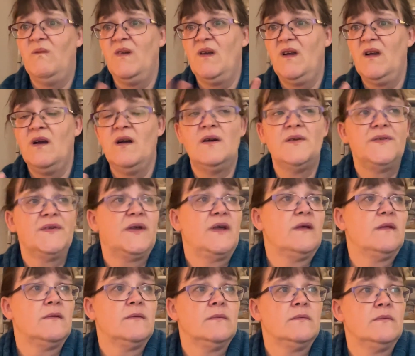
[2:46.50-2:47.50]
Cardigan
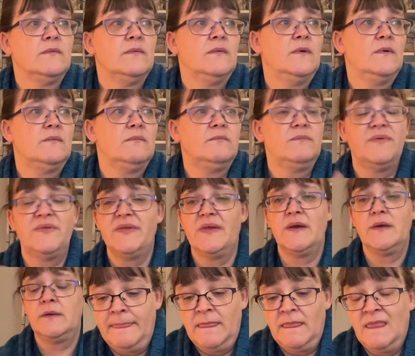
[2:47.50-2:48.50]
nook
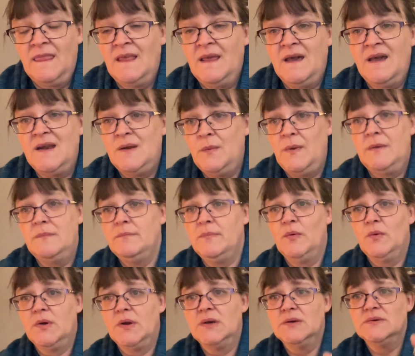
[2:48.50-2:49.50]
thing. And I went and
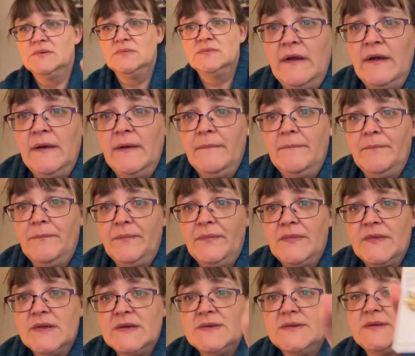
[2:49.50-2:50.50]
bought
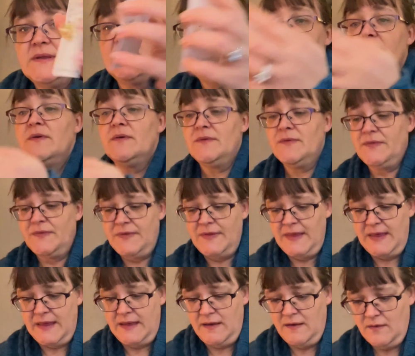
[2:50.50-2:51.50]
it. So there's a
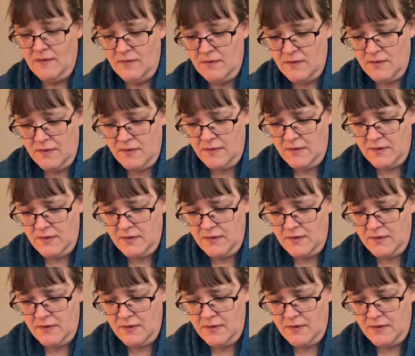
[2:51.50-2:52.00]
there.